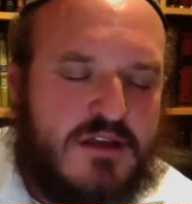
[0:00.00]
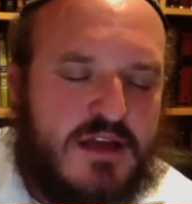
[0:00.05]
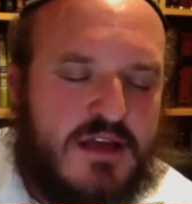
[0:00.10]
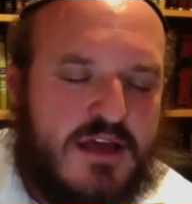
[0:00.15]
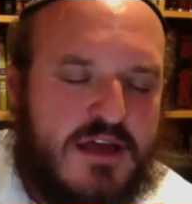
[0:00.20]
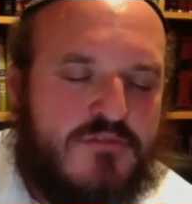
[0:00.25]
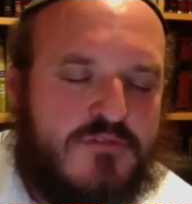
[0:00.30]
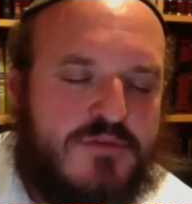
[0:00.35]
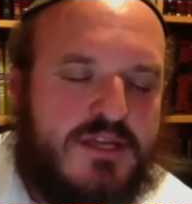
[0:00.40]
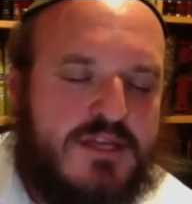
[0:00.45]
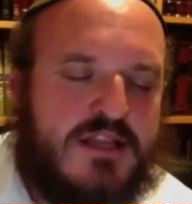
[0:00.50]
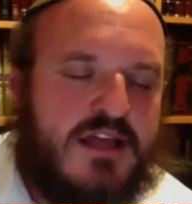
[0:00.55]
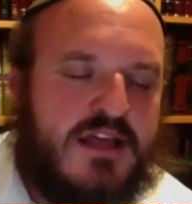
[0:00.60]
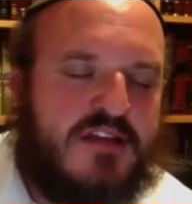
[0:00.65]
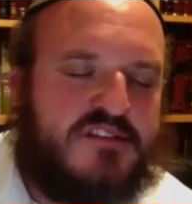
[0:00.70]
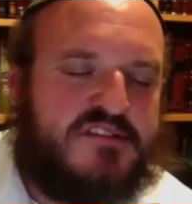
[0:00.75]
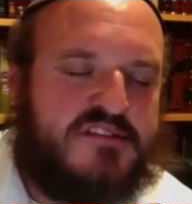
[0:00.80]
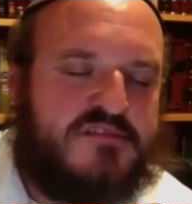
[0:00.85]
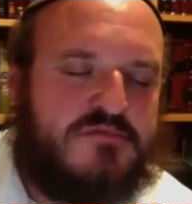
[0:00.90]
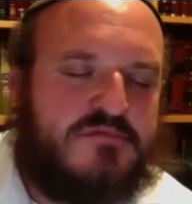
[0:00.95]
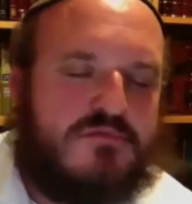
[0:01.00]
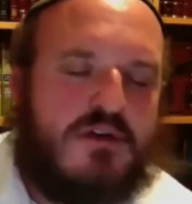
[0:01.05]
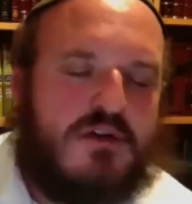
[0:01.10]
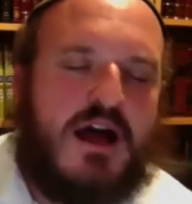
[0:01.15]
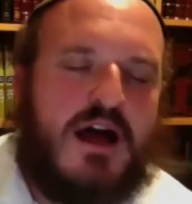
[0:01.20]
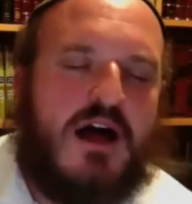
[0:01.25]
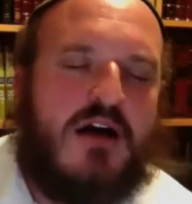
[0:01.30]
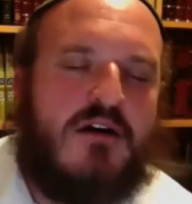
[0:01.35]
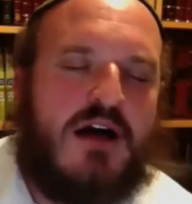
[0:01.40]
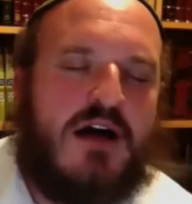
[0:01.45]
And realize,
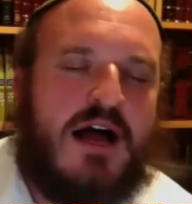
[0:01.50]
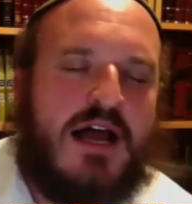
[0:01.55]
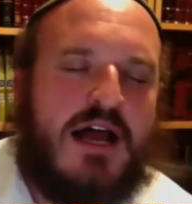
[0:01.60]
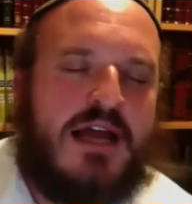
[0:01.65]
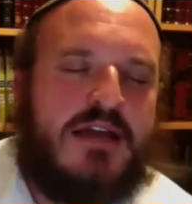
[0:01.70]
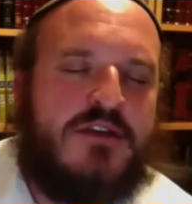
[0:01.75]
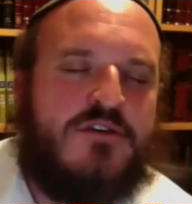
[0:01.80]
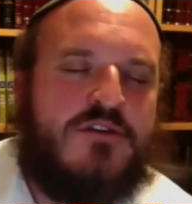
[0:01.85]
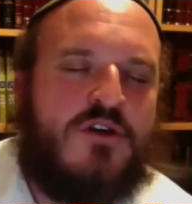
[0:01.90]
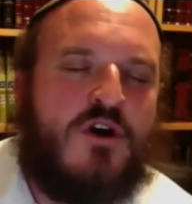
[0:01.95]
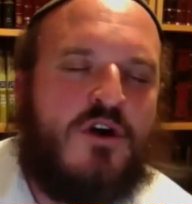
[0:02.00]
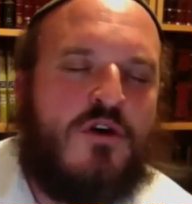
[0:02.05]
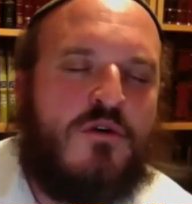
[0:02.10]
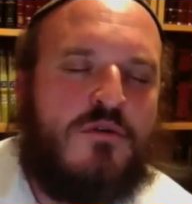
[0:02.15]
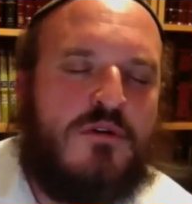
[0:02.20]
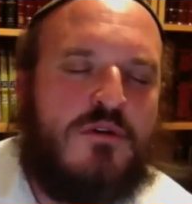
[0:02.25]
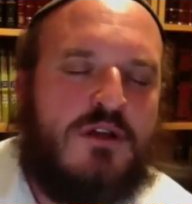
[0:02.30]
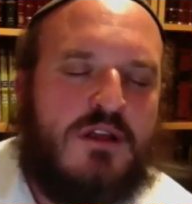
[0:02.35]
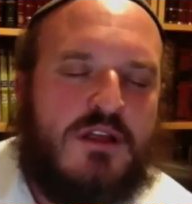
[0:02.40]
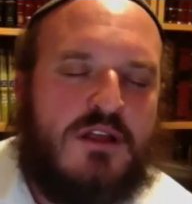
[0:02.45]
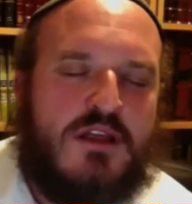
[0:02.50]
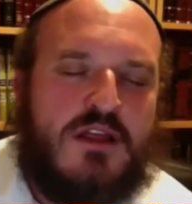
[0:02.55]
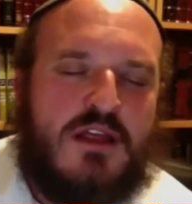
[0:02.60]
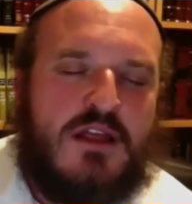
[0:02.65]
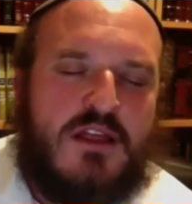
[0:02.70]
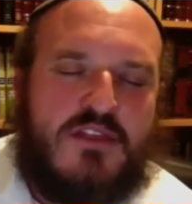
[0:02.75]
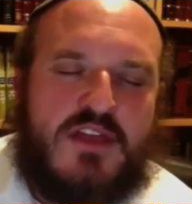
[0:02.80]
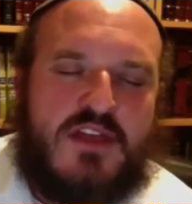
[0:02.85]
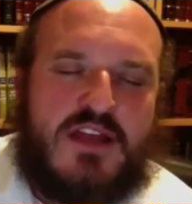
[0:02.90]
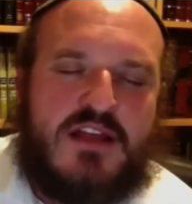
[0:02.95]
wow, I know
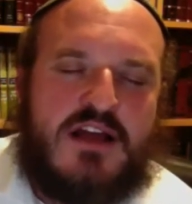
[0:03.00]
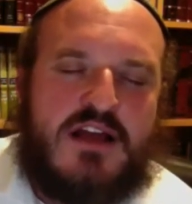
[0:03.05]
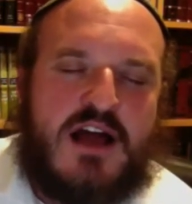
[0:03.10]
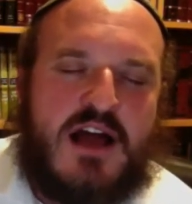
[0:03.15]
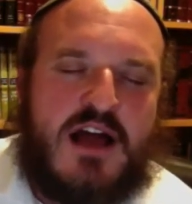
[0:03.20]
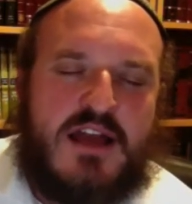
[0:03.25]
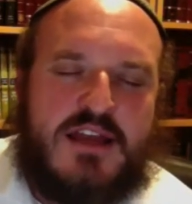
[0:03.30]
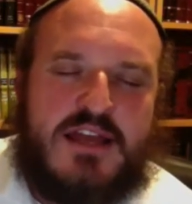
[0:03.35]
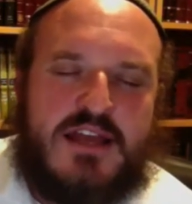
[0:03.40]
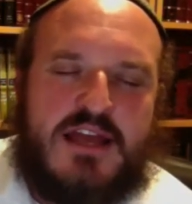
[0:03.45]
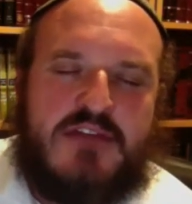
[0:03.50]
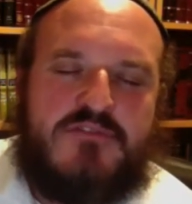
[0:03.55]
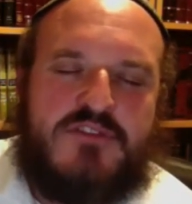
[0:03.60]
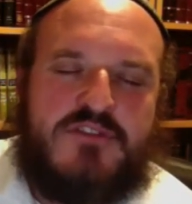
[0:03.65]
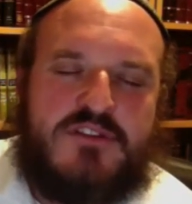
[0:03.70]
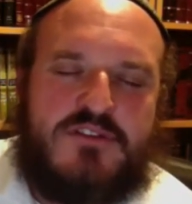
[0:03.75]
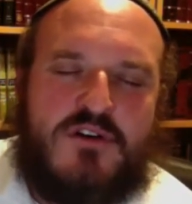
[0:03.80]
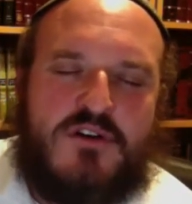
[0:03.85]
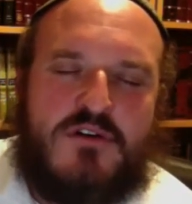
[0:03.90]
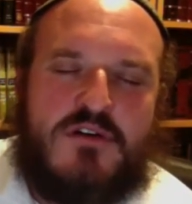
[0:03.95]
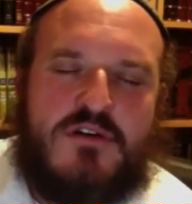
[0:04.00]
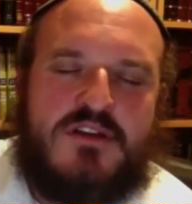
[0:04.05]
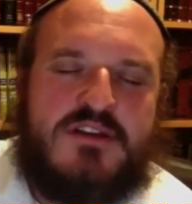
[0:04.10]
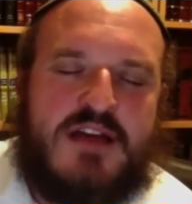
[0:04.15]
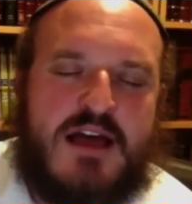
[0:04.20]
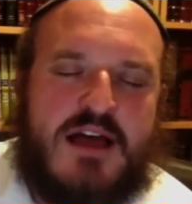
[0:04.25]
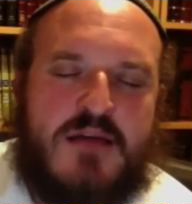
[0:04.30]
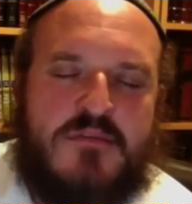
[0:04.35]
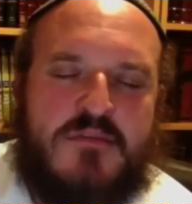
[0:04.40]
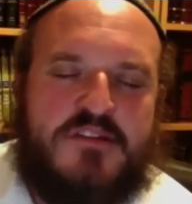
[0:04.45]
that God gave the Torah
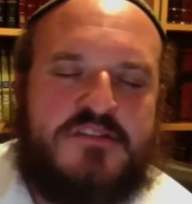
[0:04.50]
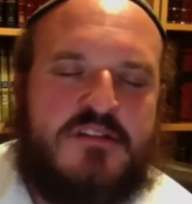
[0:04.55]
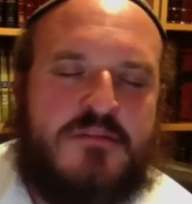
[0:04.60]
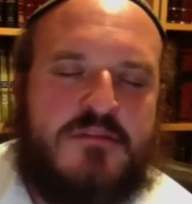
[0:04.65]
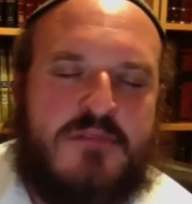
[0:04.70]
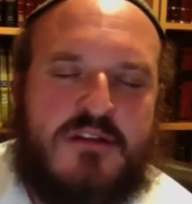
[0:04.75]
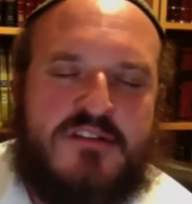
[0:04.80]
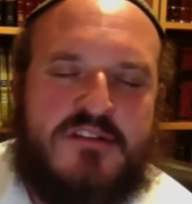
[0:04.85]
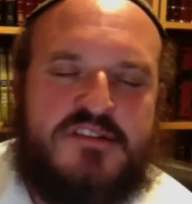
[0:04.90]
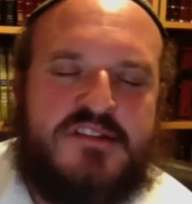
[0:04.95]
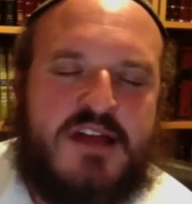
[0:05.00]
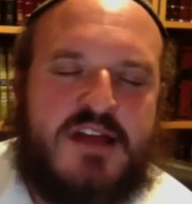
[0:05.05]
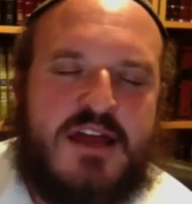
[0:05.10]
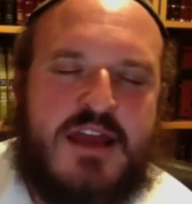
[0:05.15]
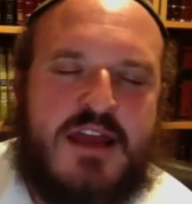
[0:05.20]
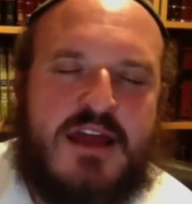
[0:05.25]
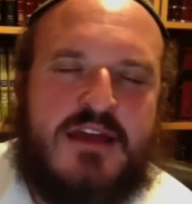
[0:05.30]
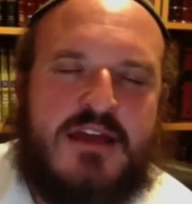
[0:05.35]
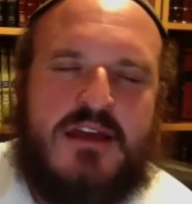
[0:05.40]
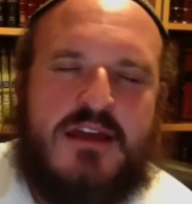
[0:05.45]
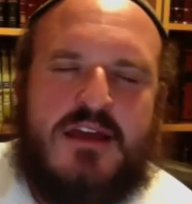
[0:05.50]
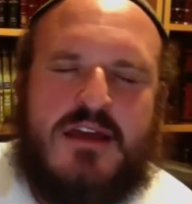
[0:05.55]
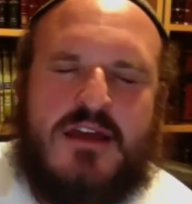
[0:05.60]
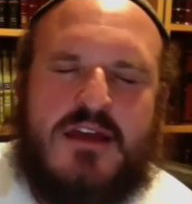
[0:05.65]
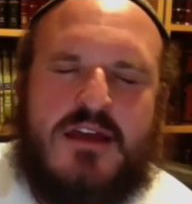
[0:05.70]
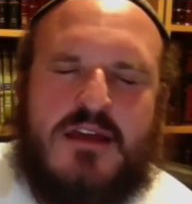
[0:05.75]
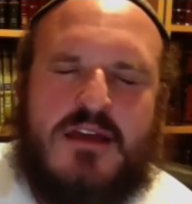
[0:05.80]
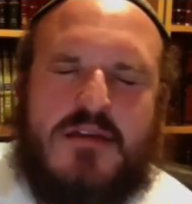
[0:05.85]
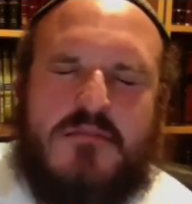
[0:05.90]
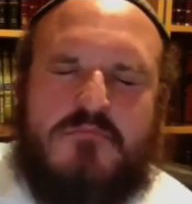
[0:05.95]
to Am Yisrael on Mount Sinai
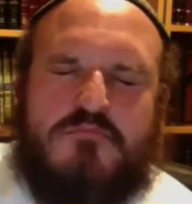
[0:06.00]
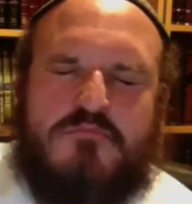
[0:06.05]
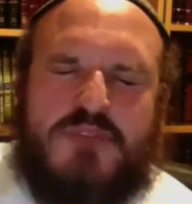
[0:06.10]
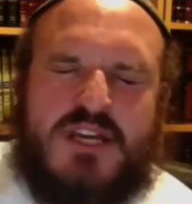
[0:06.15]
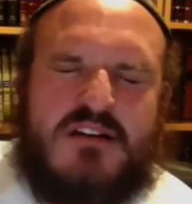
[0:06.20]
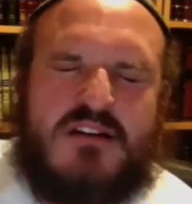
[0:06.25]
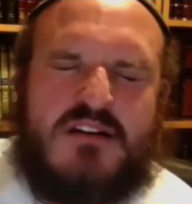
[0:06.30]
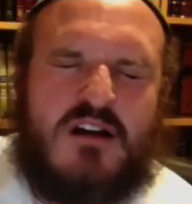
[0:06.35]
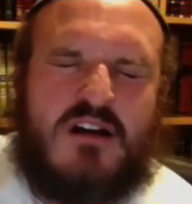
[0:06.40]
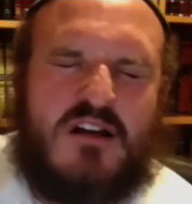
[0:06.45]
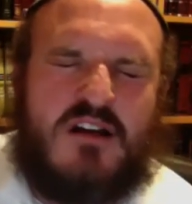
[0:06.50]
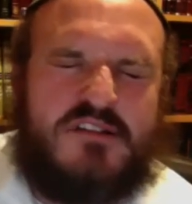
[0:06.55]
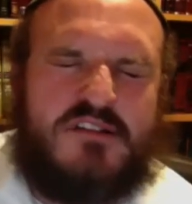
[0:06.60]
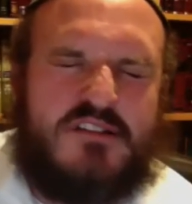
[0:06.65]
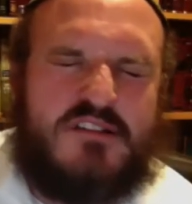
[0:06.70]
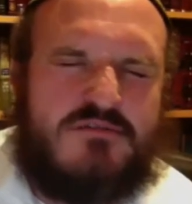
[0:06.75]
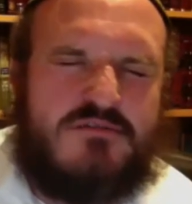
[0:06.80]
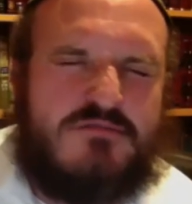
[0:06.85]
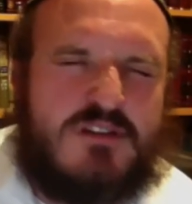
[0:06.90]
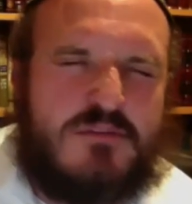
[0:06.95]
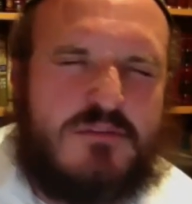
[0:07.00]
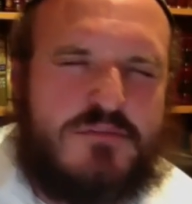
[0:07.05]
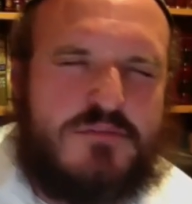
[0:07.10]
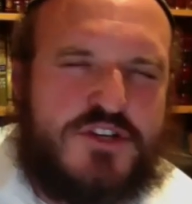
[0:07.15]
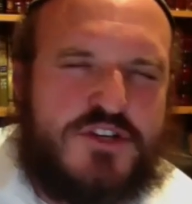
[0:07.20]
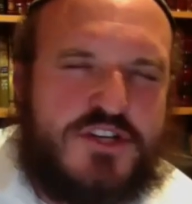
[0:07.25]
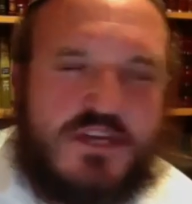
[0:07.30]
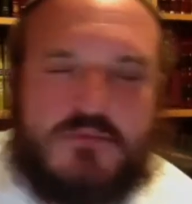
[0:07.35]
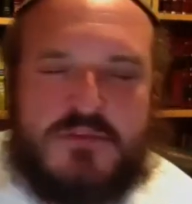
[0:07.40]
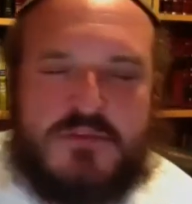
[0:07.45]
because of Rebbe
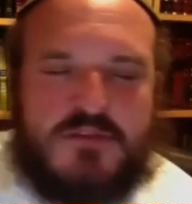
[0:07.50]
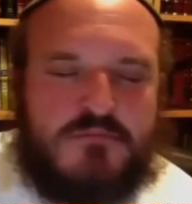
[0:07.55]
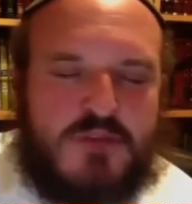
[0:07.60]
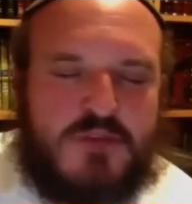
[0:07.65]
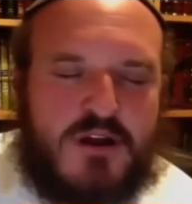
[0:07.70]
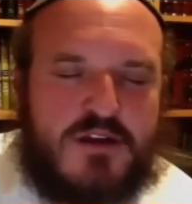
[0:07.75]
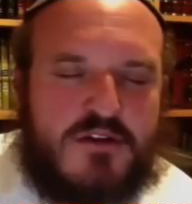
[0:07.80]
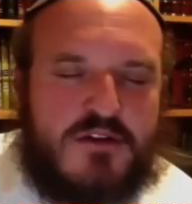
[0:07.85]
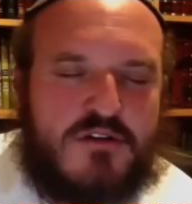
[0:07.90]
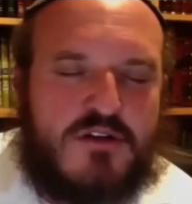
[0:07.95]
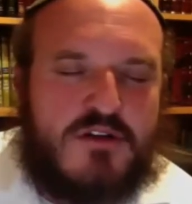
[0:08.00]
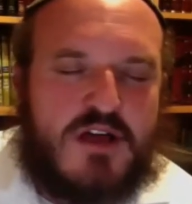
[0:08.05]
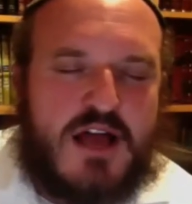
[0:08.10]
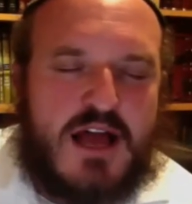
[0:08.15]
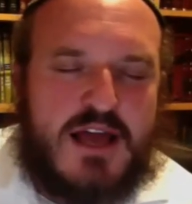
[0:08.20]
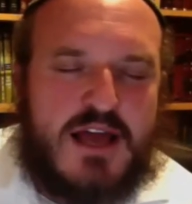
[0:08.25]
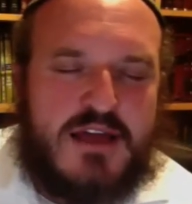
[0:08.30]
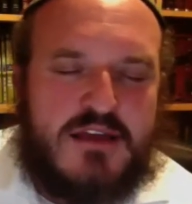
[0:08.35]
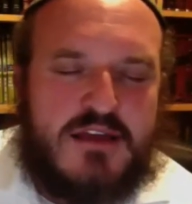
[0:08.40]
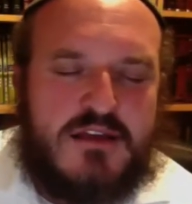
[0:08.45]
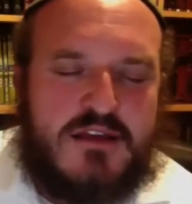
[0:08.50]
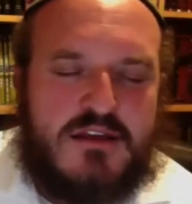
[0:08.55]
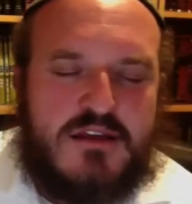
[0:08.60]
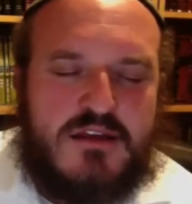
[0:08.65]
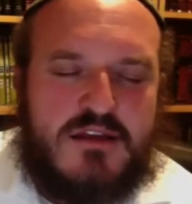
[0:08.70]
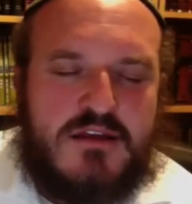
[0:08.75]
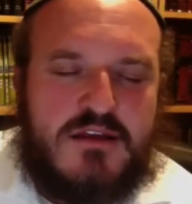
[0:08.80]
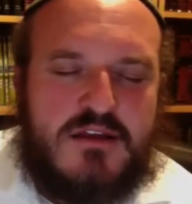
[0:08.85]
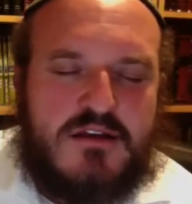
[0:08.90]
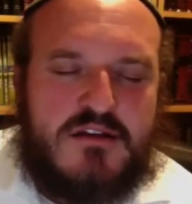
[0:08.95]
Shimon bar Yochai,
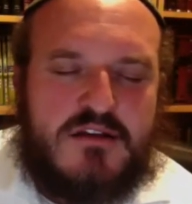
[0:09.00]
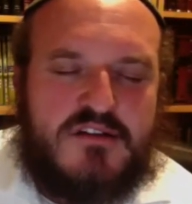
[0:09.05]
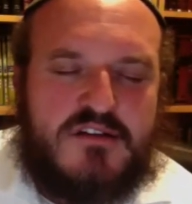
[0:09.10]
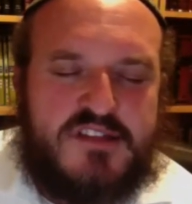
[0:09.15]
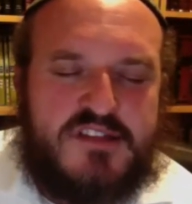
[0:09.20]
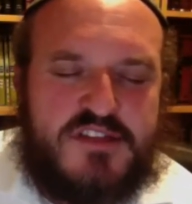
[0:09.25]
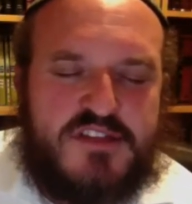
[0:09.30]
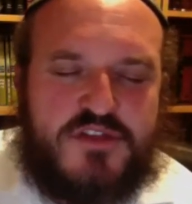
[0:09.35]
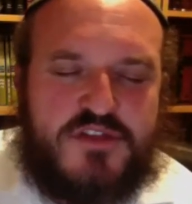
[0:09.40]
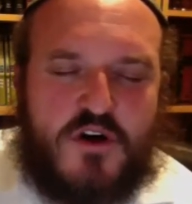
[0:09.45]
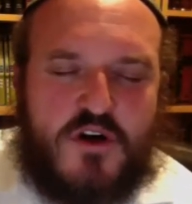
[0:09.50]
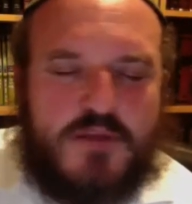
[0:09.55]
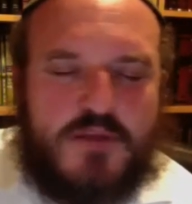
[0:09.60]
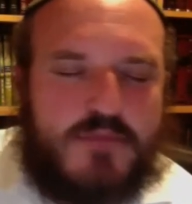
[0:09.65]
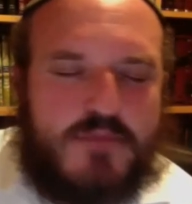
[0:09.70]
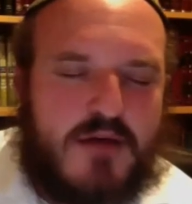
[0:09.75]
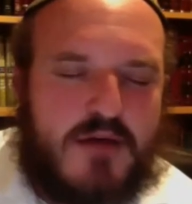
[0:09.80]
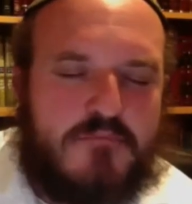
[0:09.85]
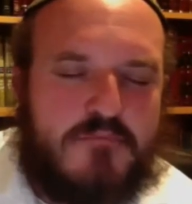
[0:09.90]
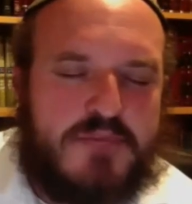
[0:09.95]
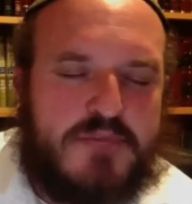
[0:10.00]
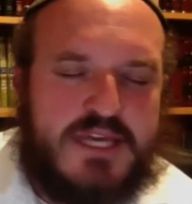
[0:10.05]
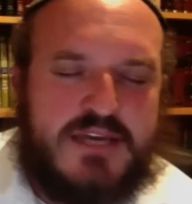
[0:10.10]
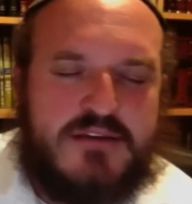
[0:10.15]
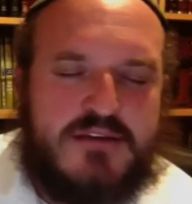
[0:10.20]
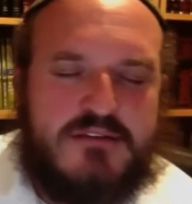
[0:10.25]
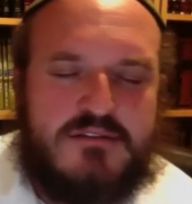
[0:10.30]
because he thought about me.